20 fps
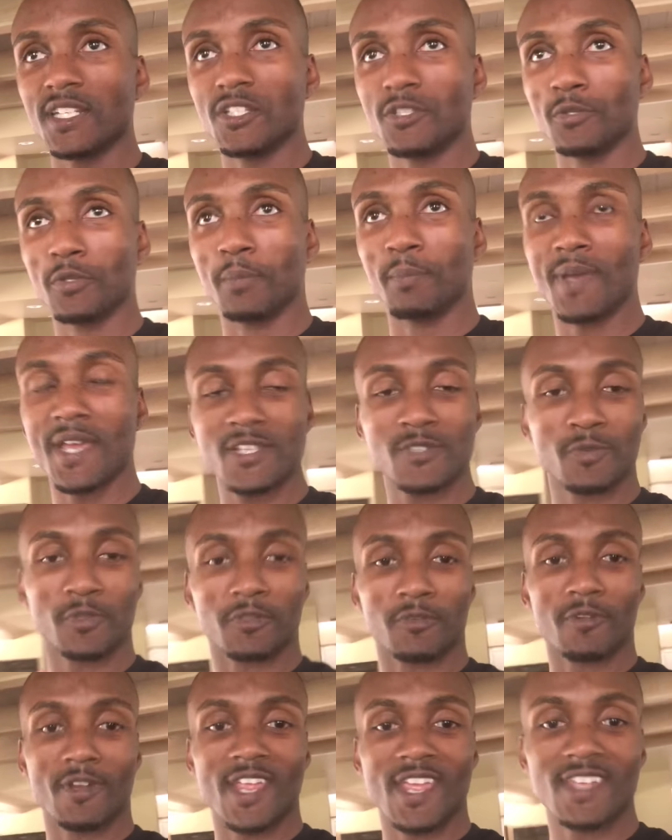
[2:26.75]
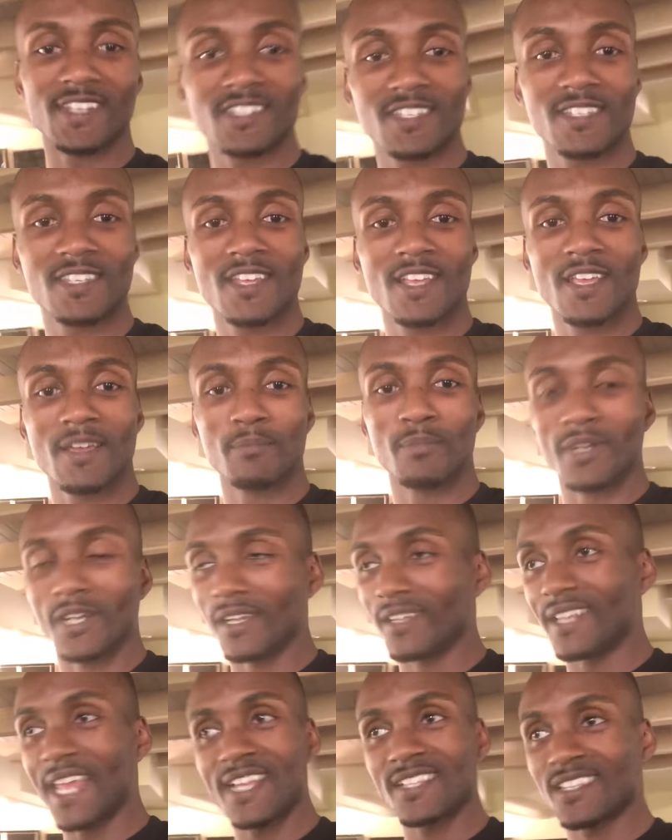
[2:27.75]
do the best with grades,
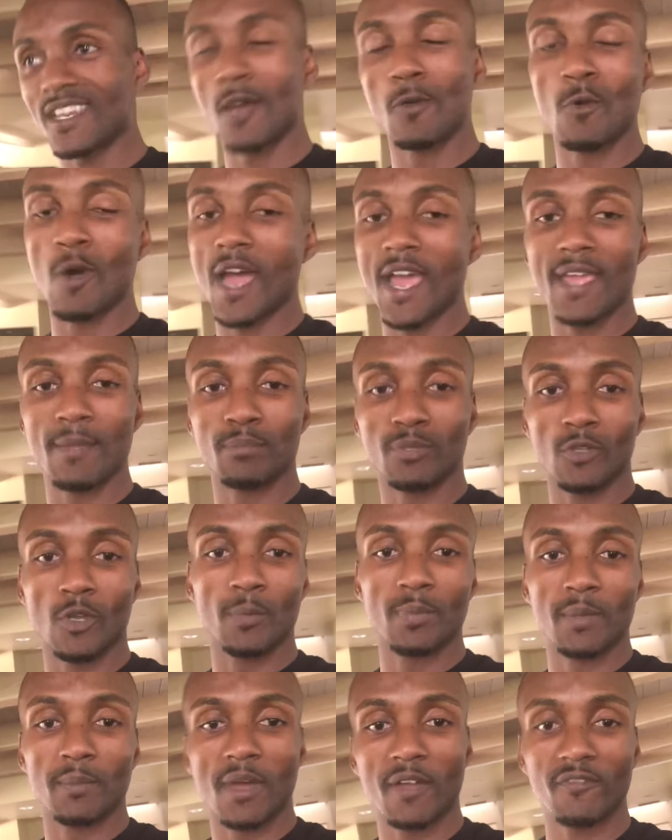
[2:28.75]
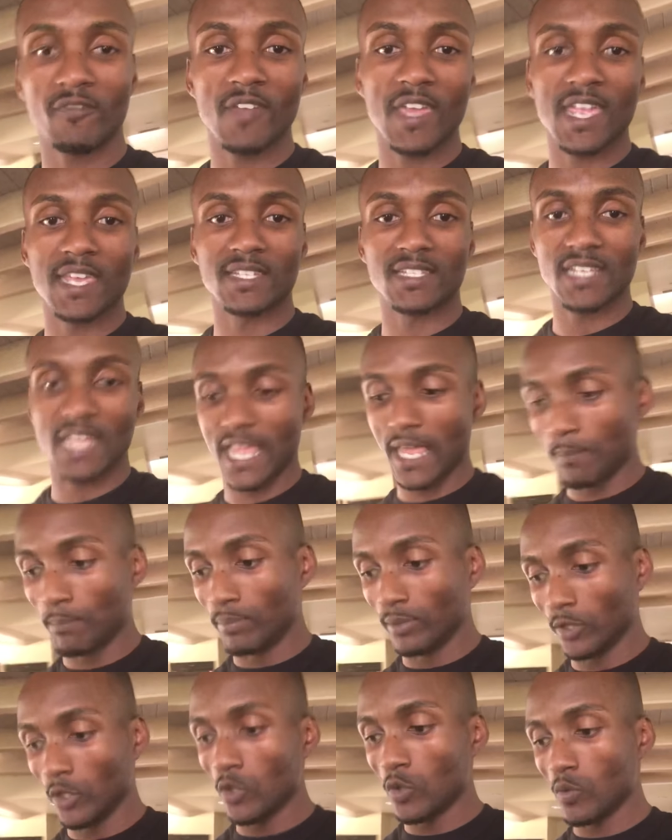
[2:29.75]
but that's not why it blew up in my face.
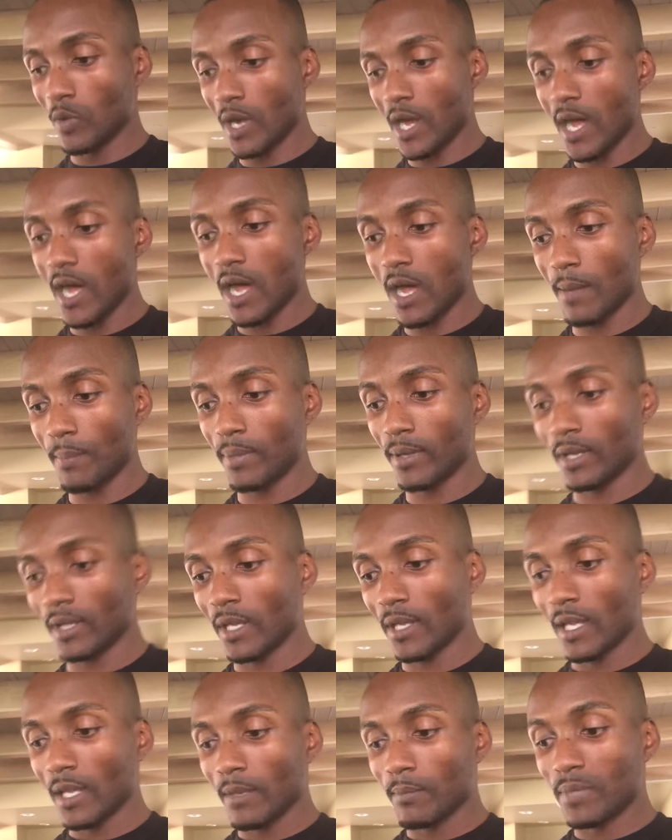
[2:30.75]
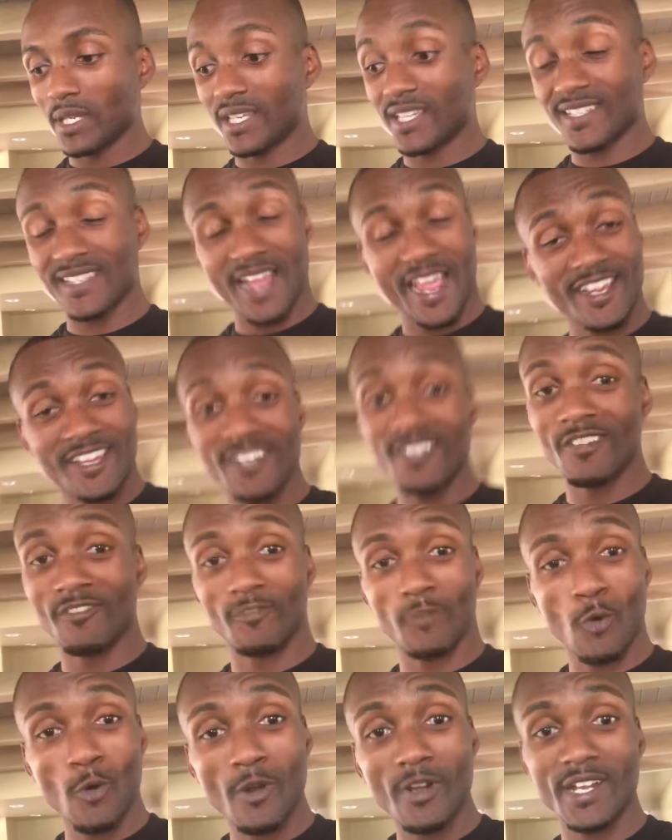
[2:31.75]
It blew up because I couldn't
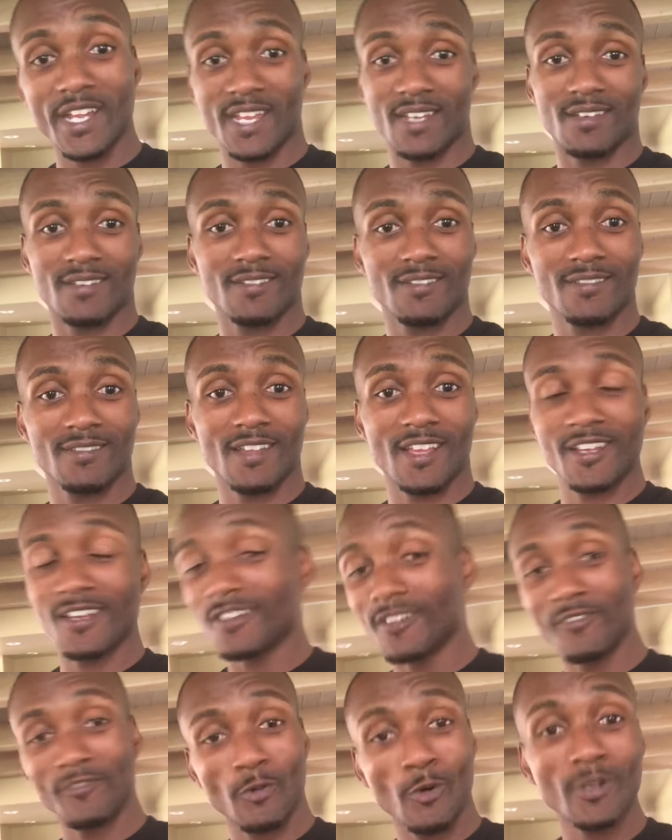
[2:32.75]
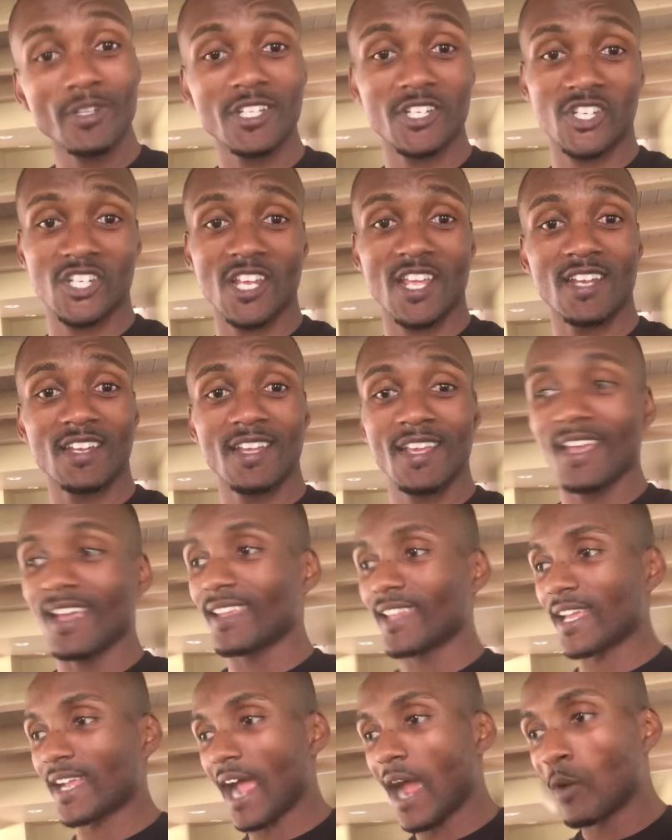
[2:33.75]
afford it. I couldn't afford the shit.
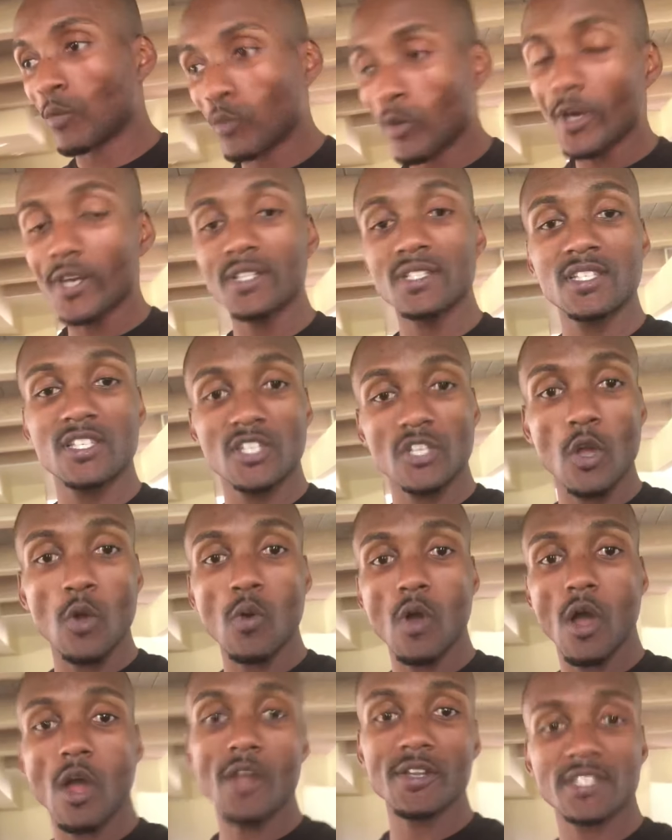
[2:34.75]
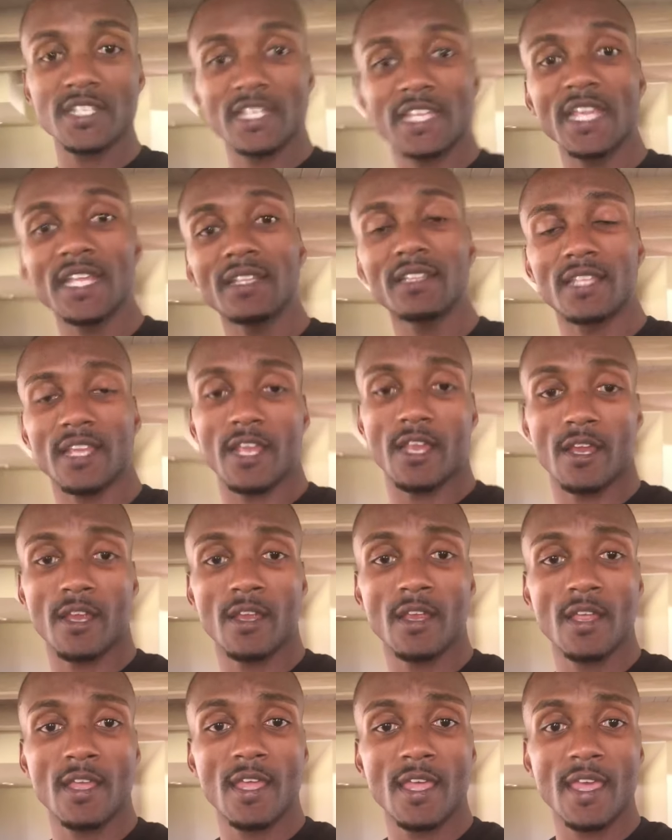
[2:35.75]
I worked so hard to get
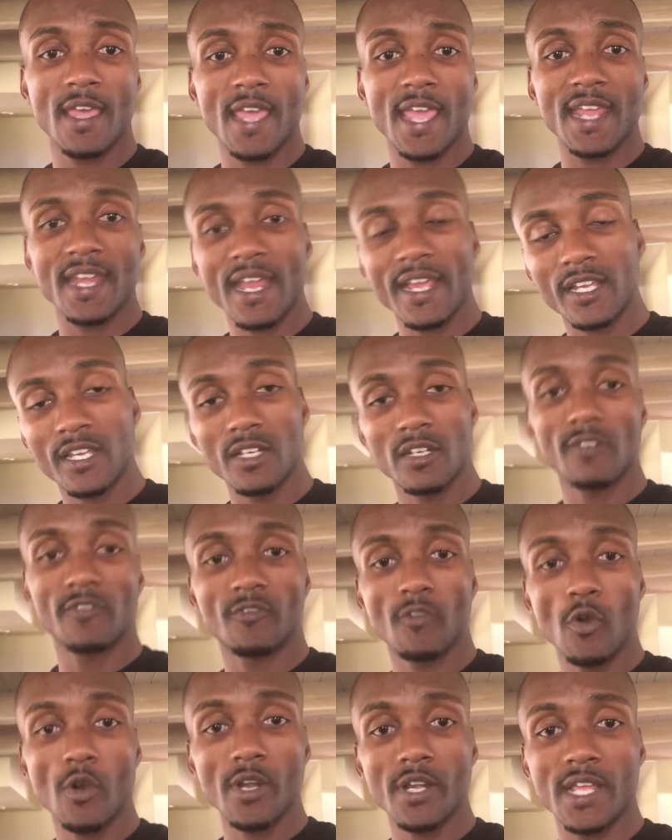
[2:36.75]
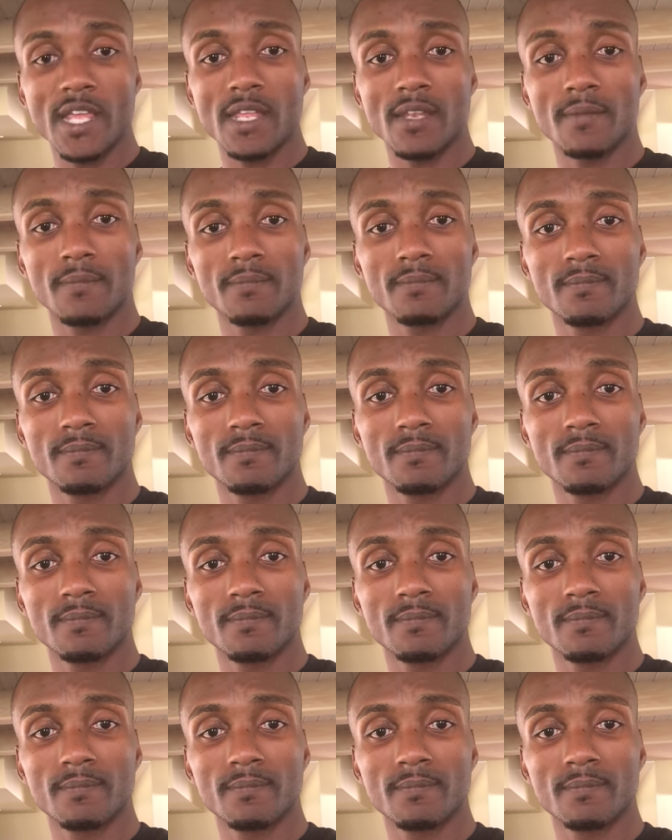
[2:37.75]
there, and I couldn't afford it.